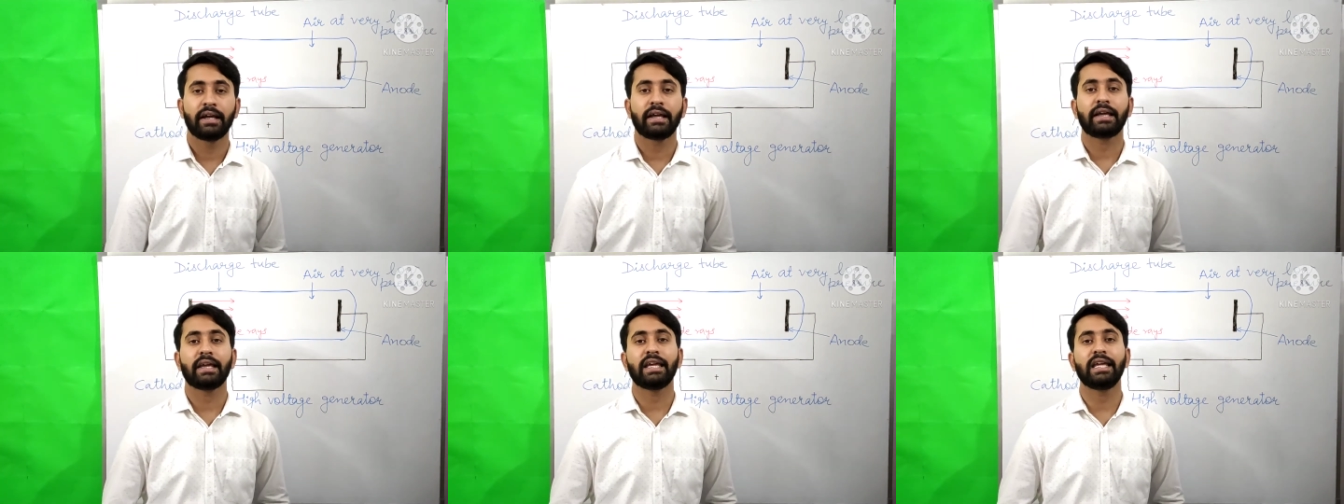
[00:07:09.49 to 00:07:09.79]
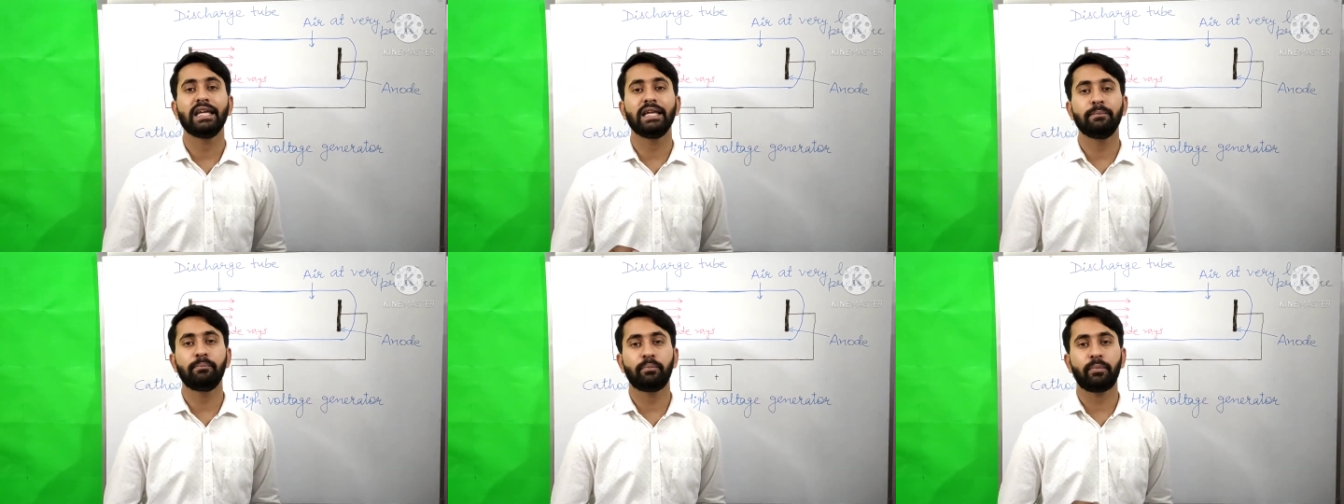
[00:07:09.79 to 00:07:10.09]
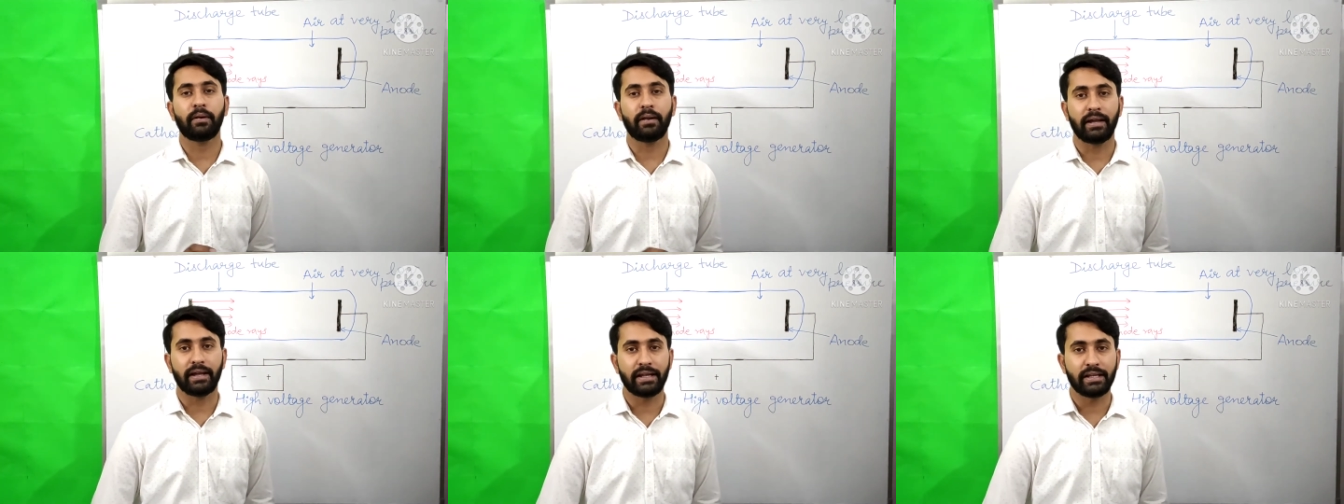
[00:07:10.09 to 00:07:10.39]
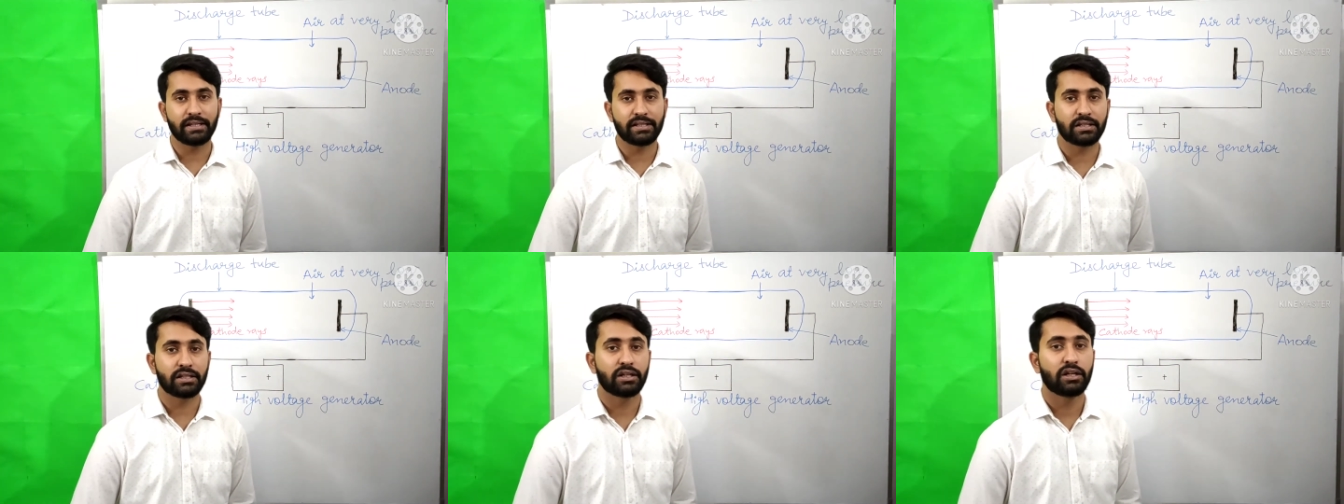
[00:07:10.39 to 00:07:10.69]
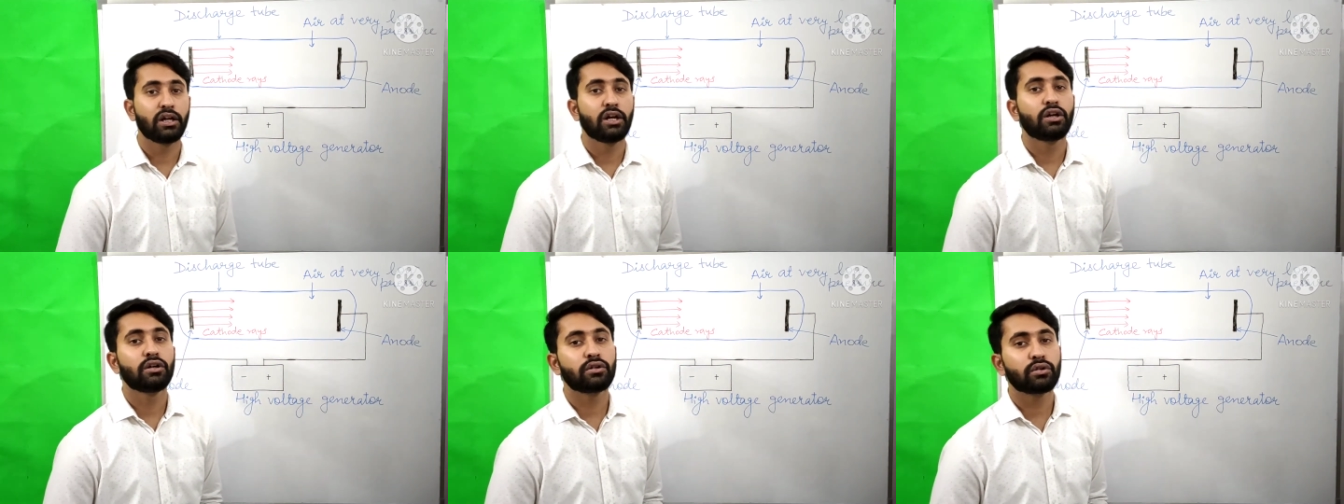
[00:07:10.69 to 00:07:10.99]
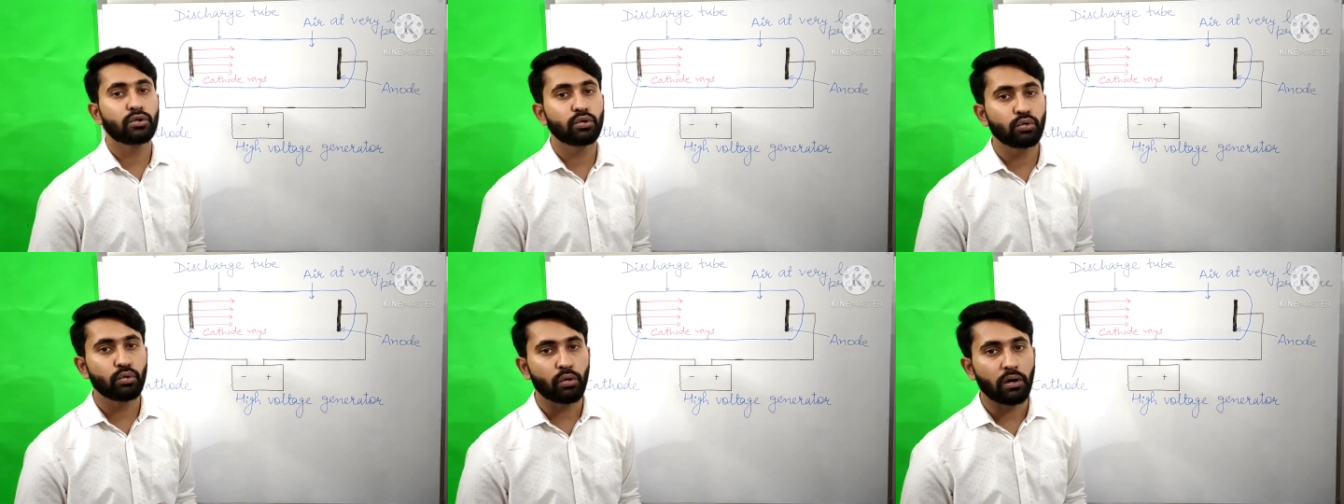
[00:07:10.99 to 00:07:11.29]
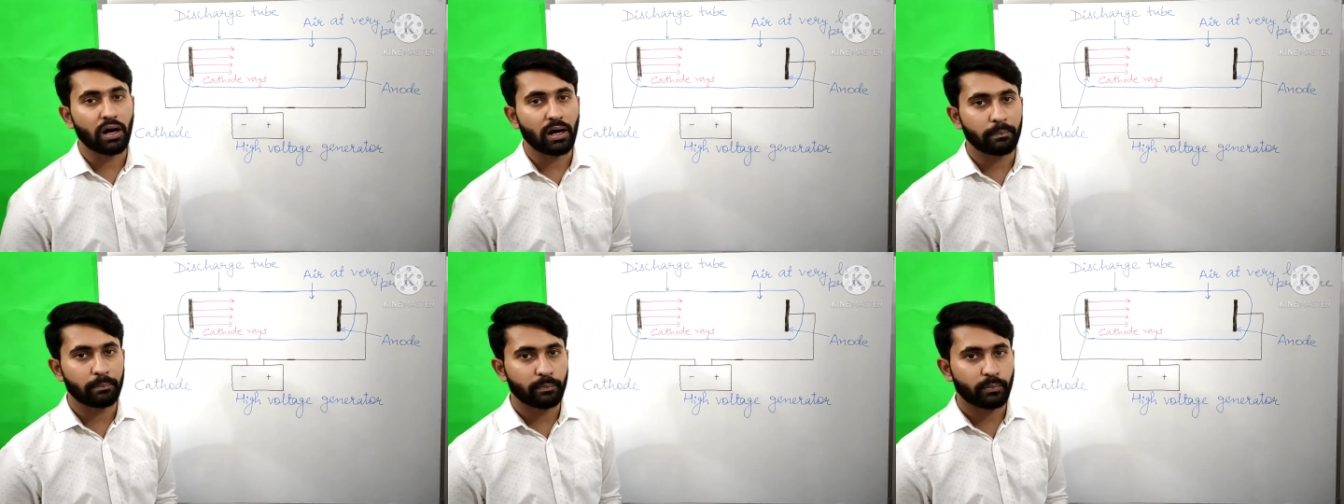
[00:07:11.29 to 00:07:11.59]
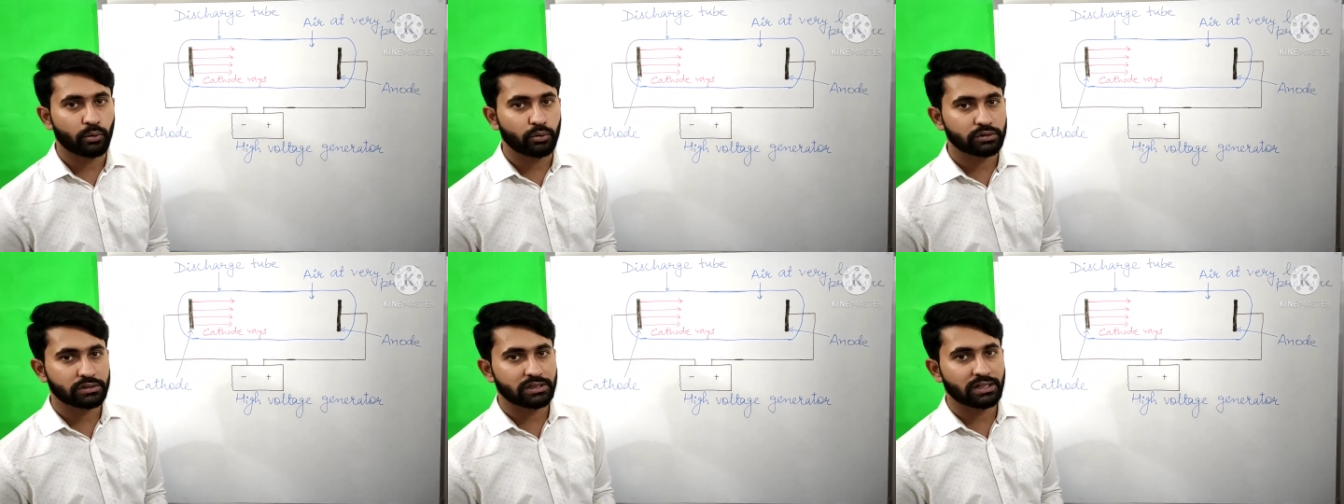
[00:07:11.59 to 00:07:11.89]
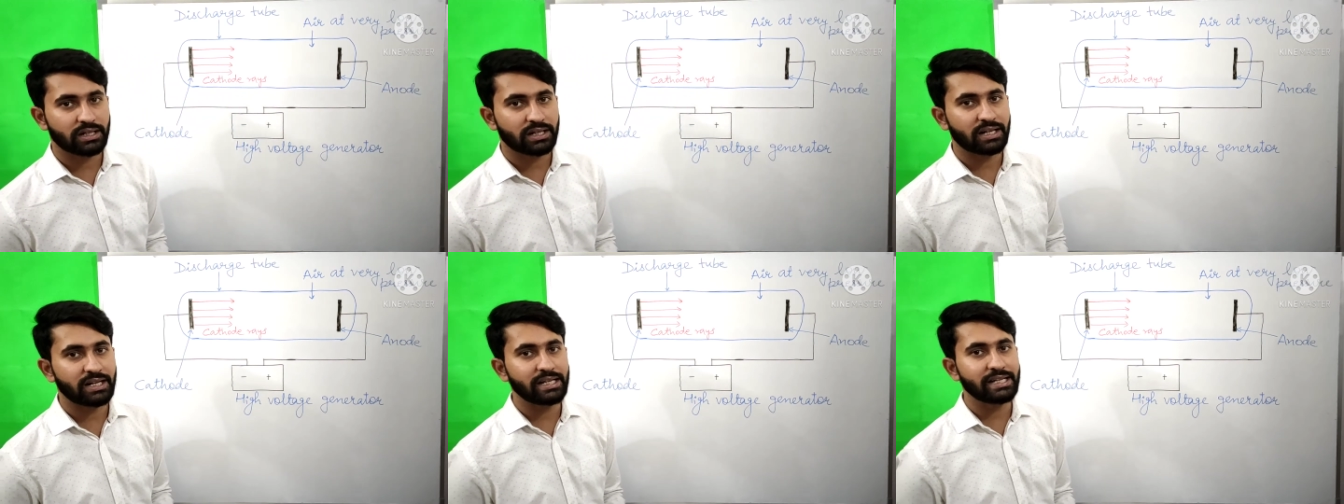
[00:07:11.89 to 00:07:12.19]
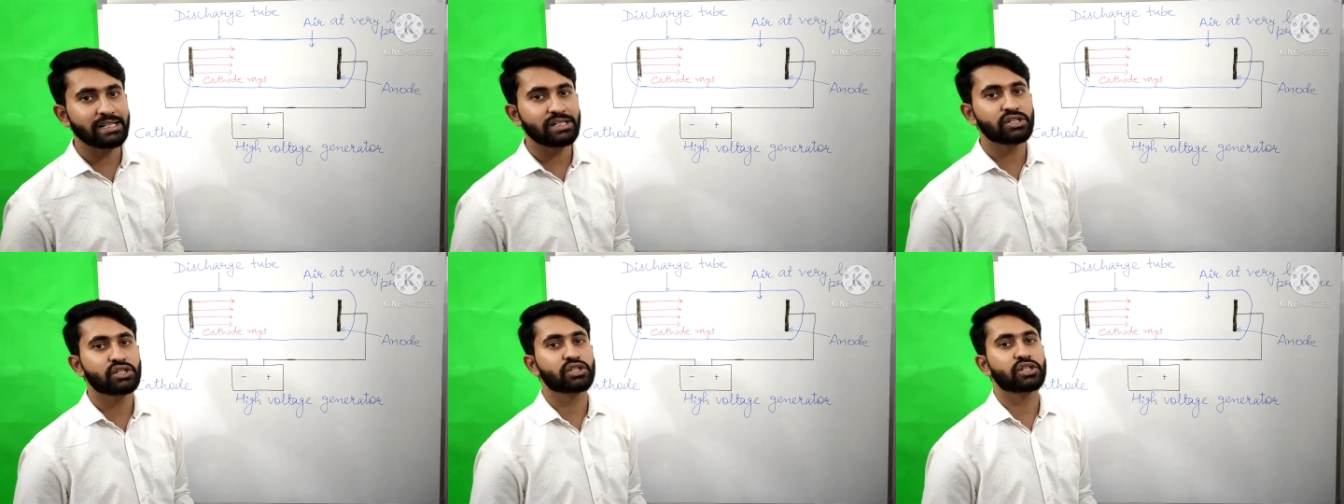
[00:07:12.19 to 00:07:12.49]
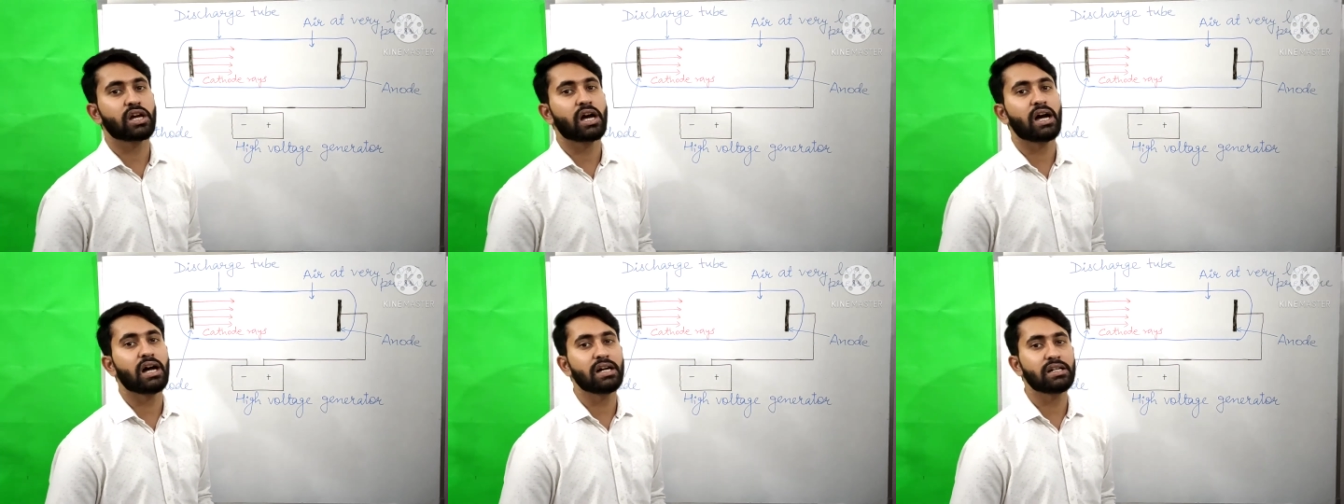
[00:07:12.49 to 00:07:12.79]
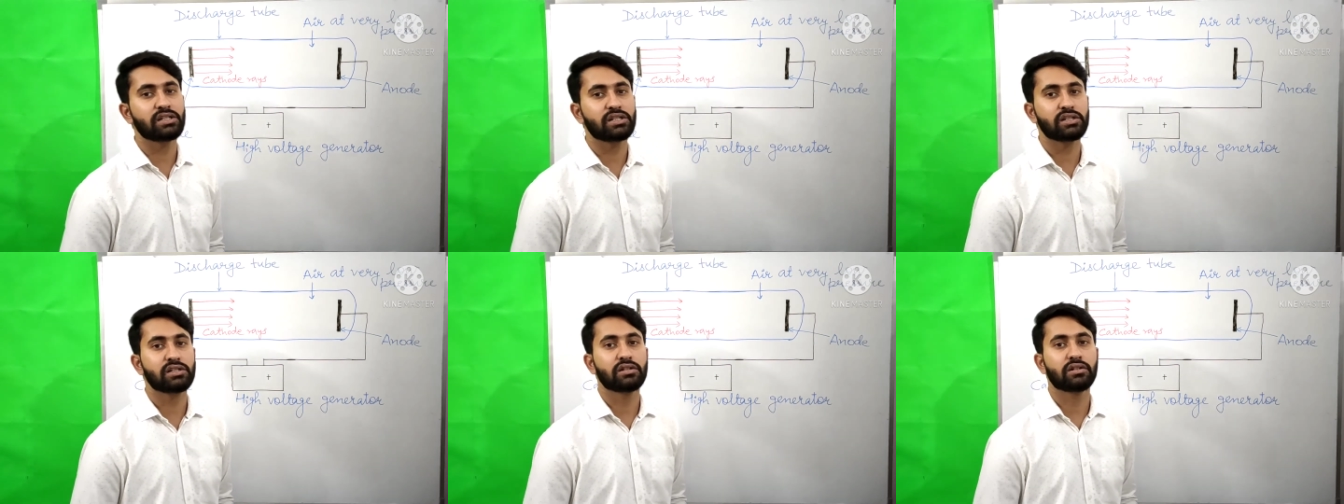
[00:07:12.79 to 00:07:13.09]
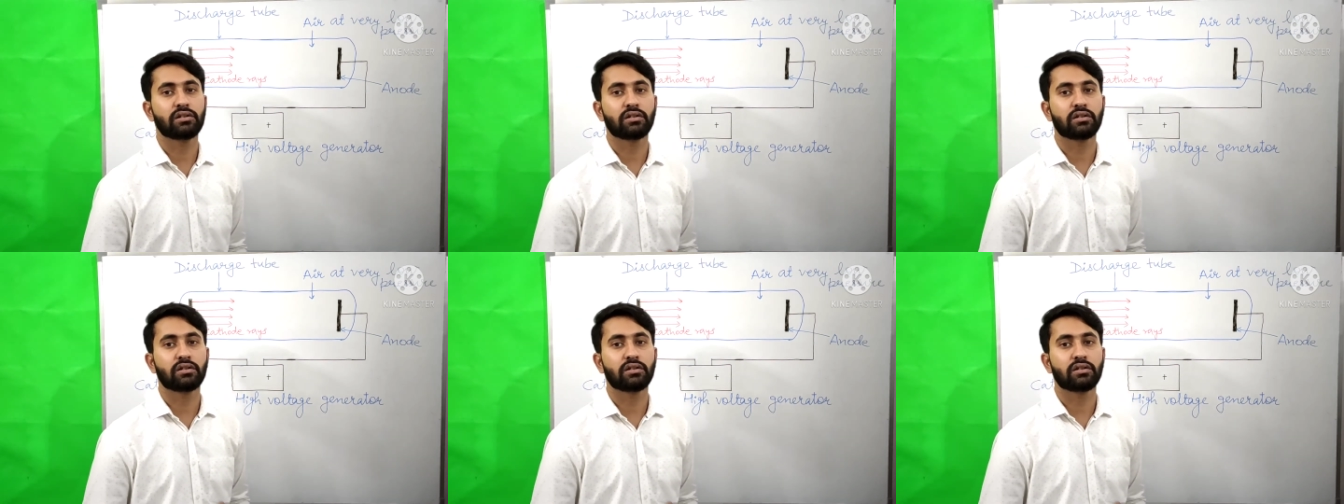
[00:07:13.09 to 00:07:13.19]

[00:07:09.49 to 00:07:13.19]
he placed two oppositely charged